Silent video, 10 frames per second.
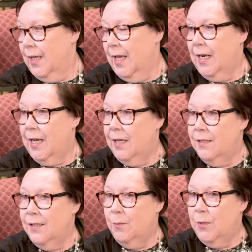And on
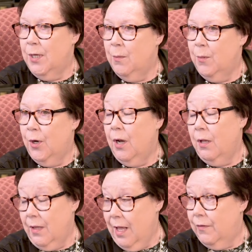September
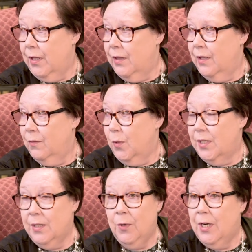11th
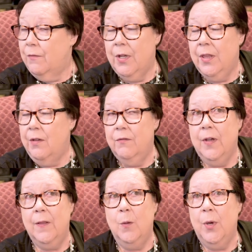was when everything
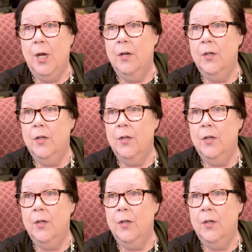fell apart.